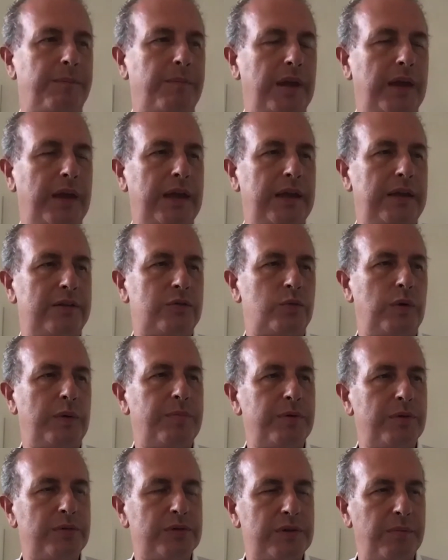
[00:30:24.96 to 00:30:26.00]
it's
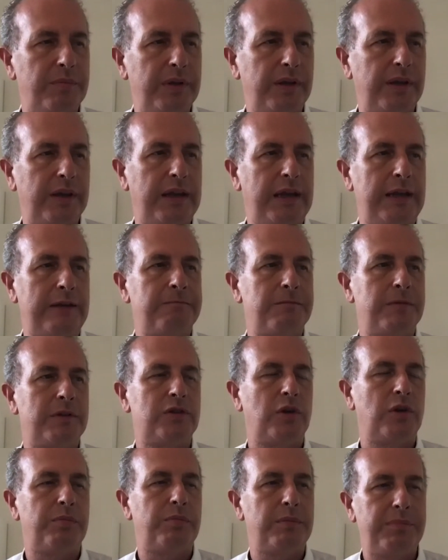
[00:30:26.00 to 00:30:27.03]
reproducibility, it's
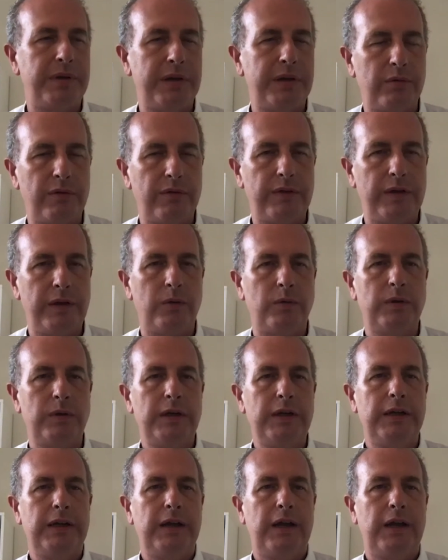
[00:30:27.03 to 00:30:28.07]
open peer review.
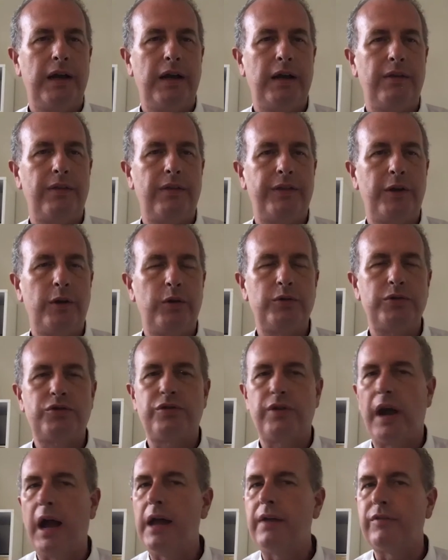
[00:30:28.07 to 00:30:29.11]
Those
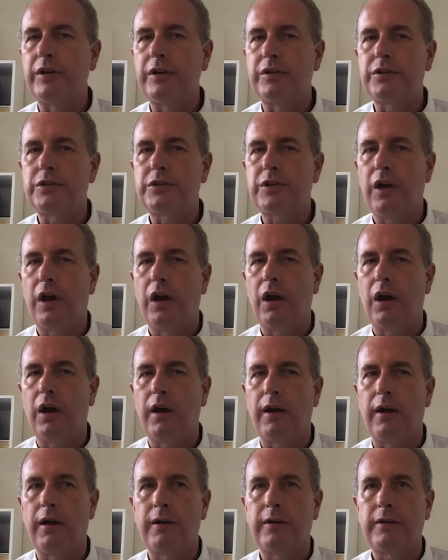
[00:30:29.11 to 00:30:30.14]
drivers
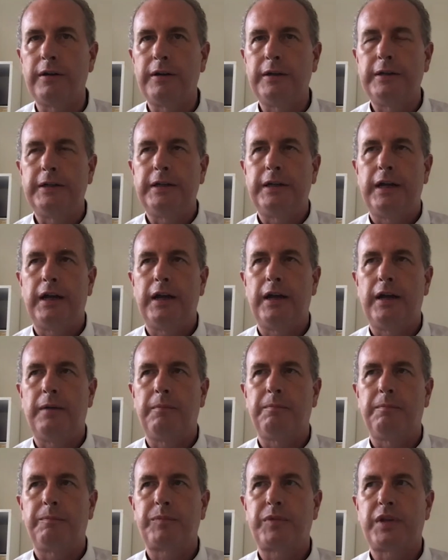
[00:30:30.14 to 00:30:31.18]
are
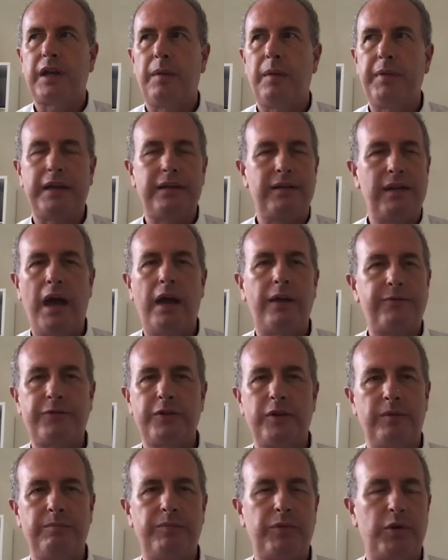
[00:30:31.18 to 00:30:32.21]
coming not
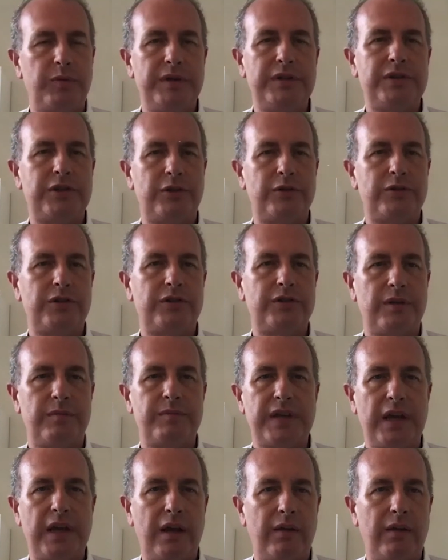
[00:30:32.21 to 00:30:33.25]
from the researchers
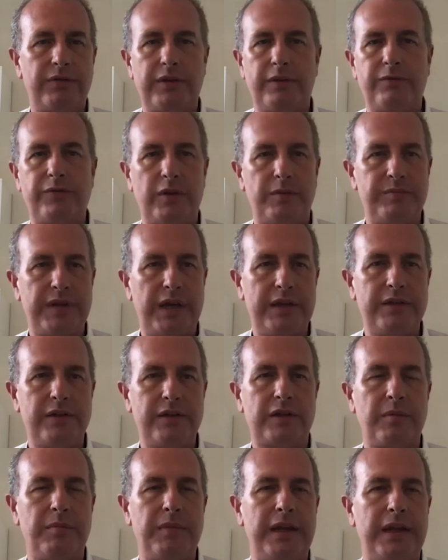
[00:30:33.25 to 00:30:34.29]
themselves and from tenure
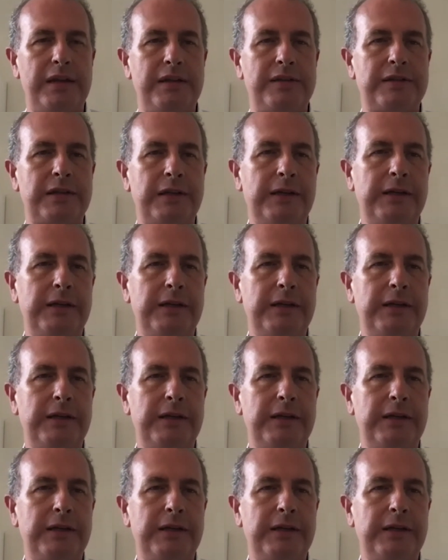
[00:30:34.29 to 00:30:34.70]
committees.